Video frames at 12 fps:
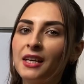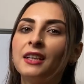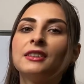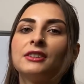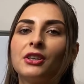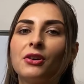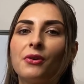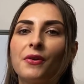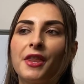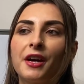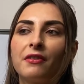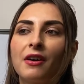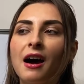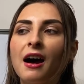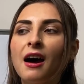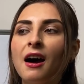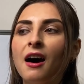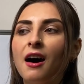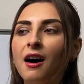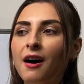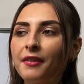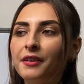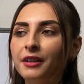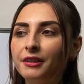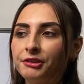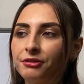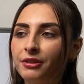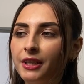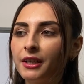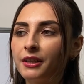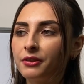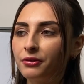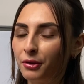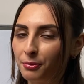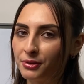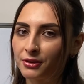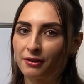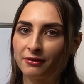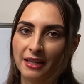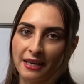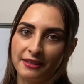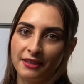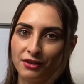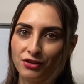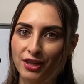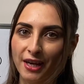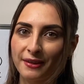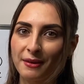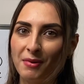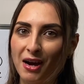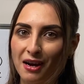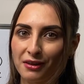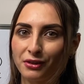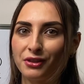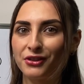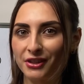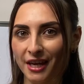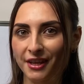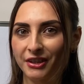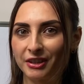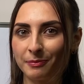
So there are other three groups, so let's check them out together.